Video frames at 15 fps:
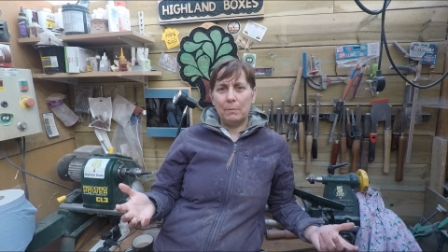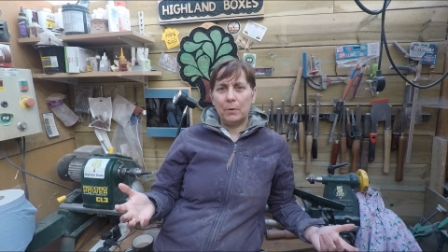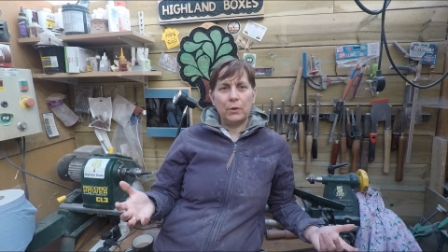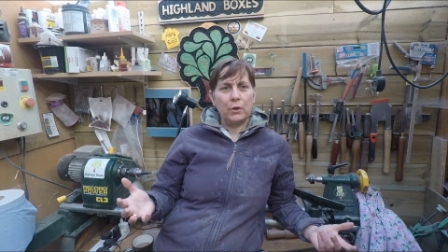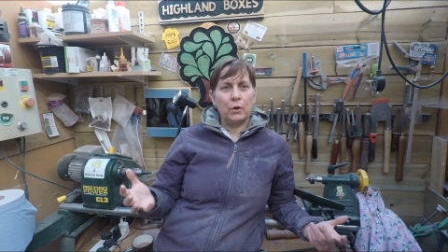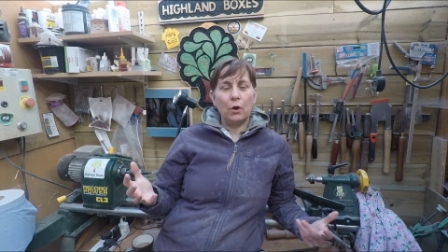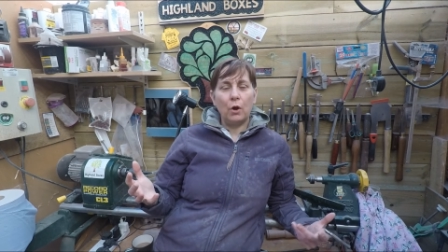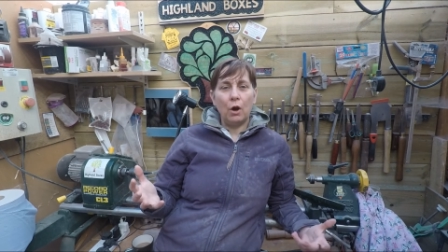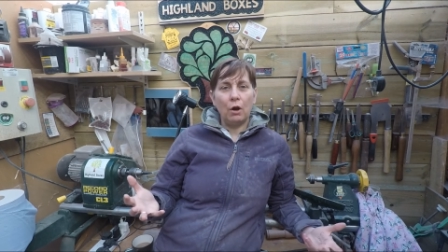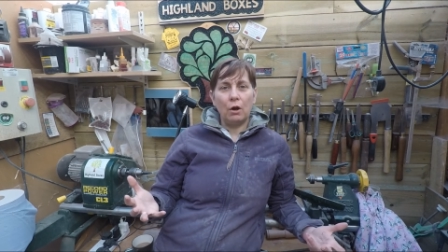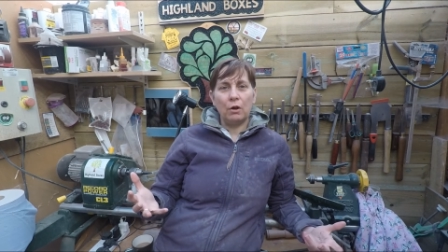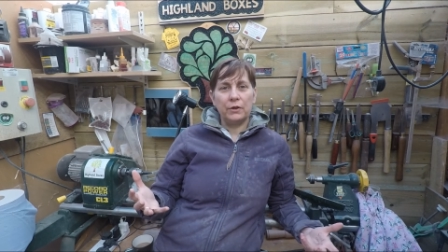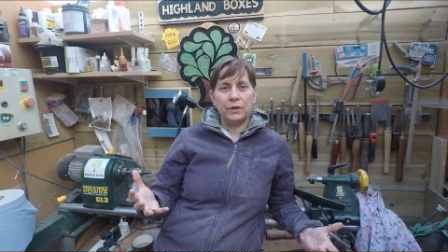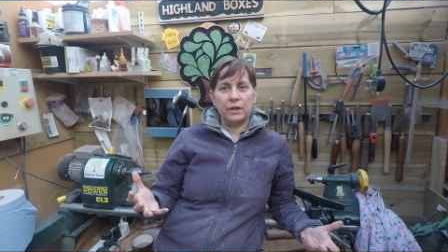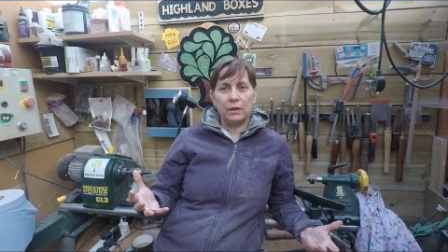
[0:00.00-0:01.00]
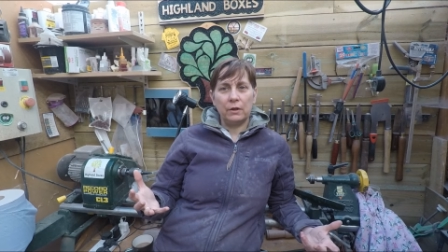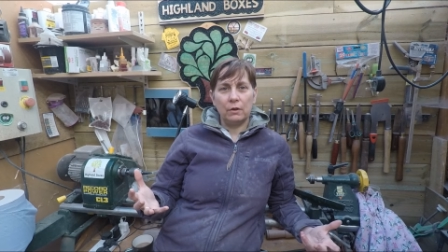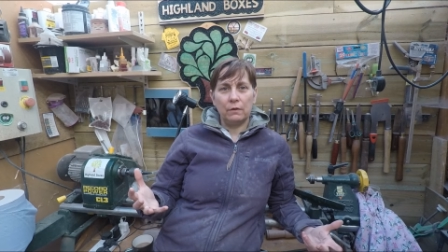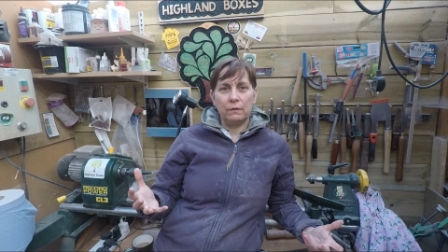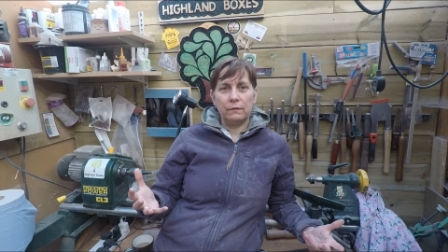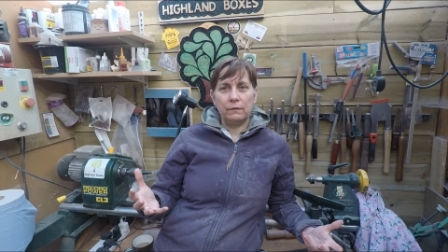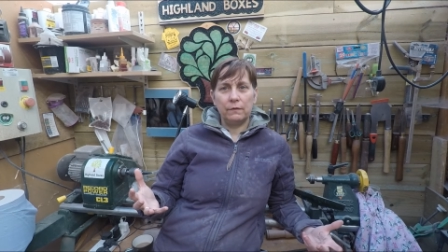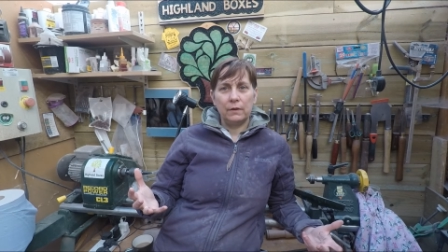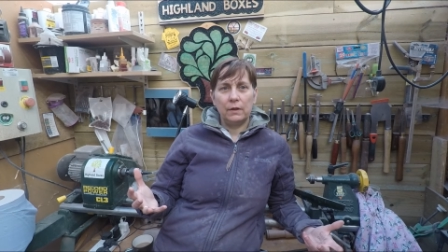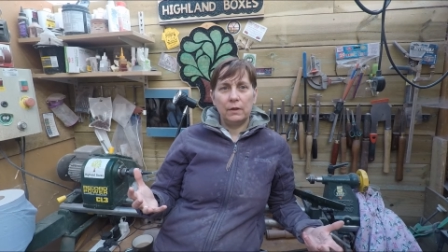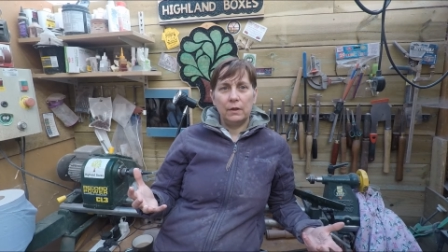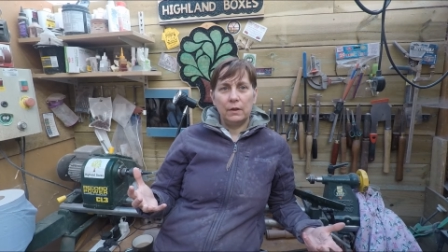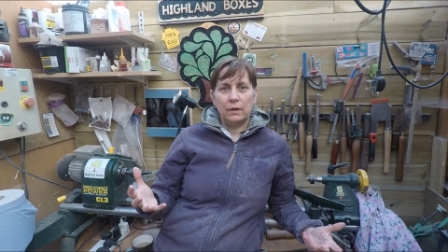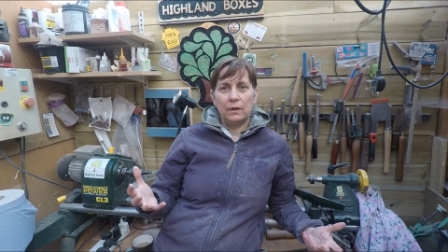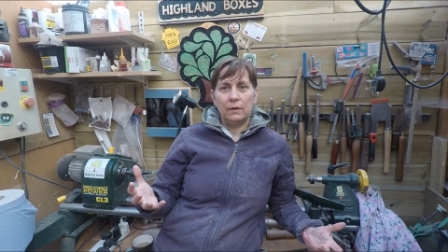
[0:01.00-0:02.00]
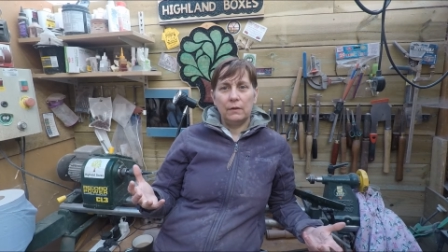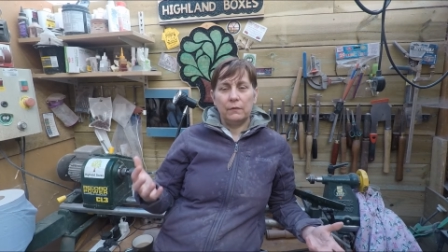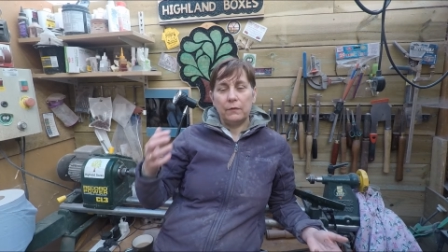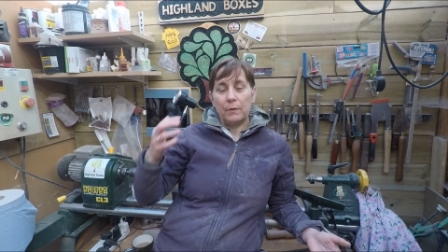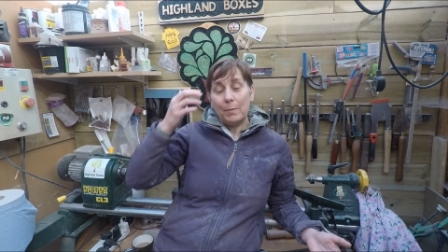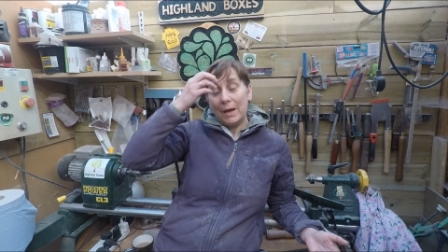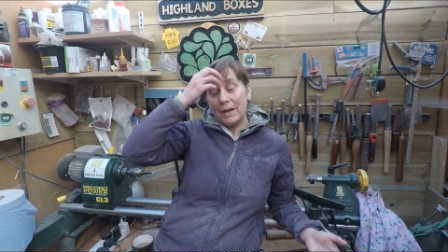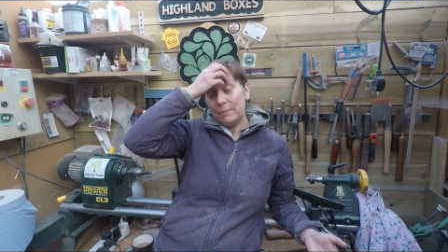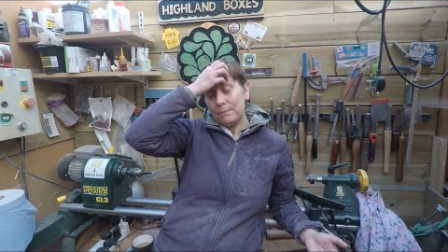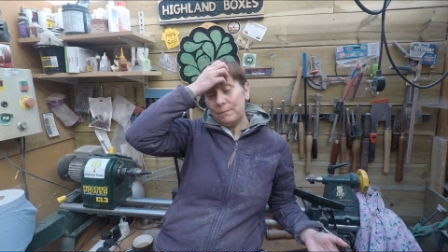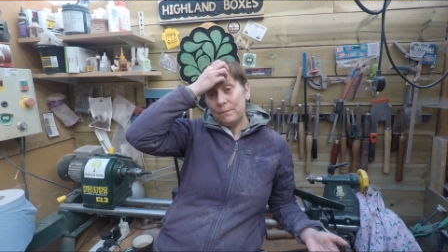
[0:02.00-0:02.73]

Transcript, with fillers: but they're not hardy enough for men.